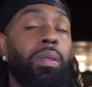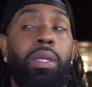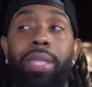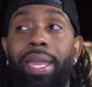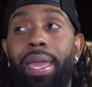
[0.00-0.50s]

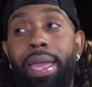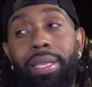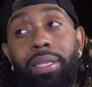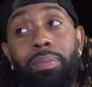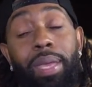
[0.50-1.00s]
like
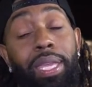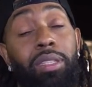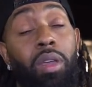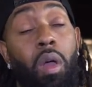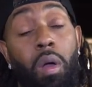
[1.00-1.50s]
it's man, it's
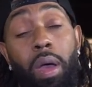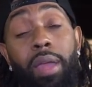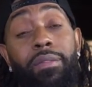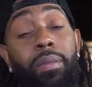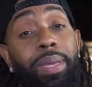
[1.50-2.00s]
hard
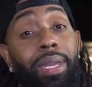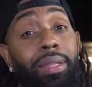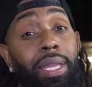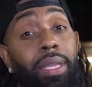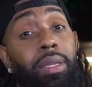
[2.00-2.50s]
for me to think